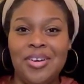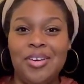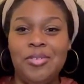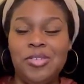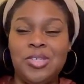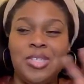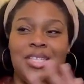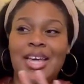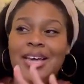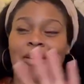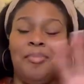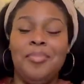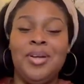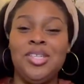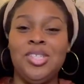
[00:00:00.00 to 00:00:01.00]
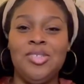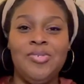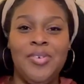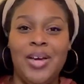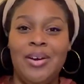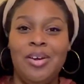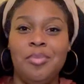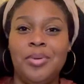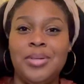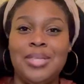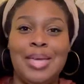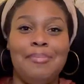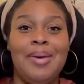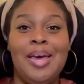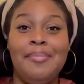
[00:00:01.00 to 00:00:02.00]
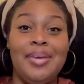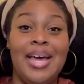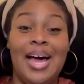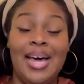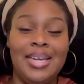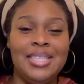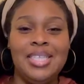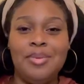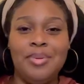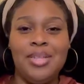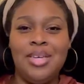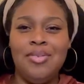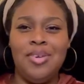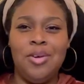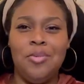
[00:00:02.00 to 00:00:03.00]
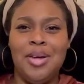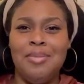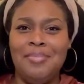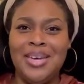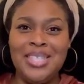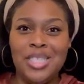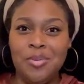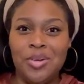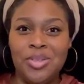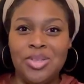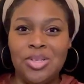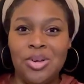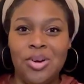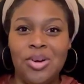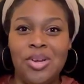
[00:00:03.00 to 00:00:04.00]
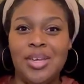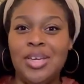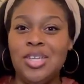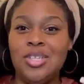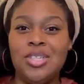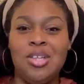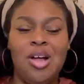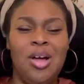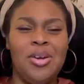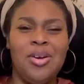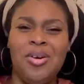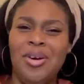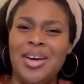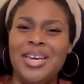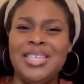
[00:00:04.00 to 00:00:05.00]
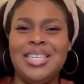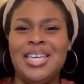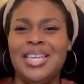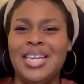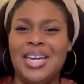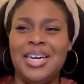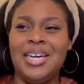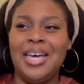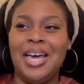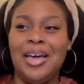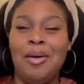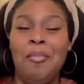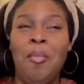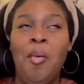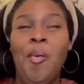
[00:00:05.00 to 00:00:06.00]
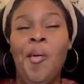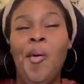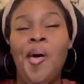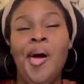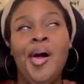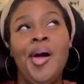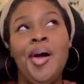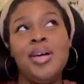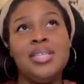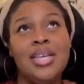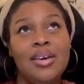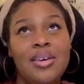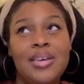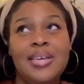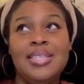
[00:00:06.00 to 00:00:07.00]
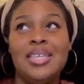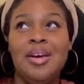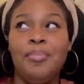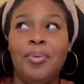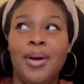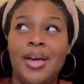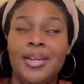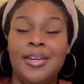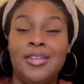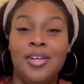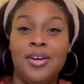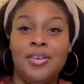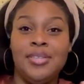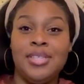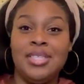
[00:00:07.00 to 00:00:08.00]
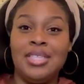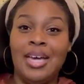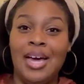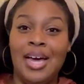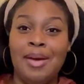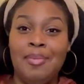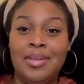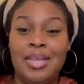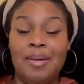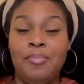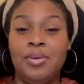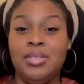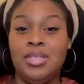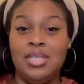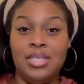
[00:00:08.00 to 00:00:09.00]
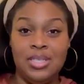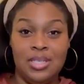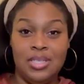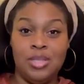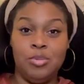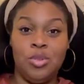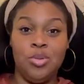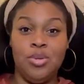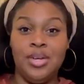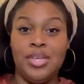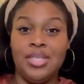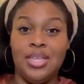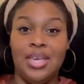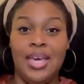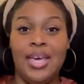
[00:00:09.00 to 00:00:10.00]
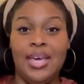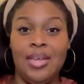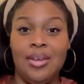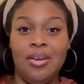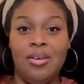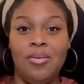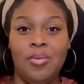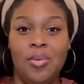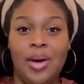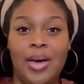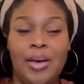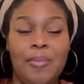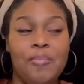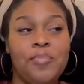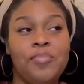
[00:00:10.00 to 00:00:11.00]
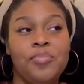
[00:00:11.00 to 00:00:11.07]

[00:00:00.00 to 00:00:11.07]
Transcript: It was just like a bunch of variables that made me honestly believe he wasn't messing with this girl. He just called her crazy, da da da. So he gets her pregnant during this time and that puts distance between us again, right?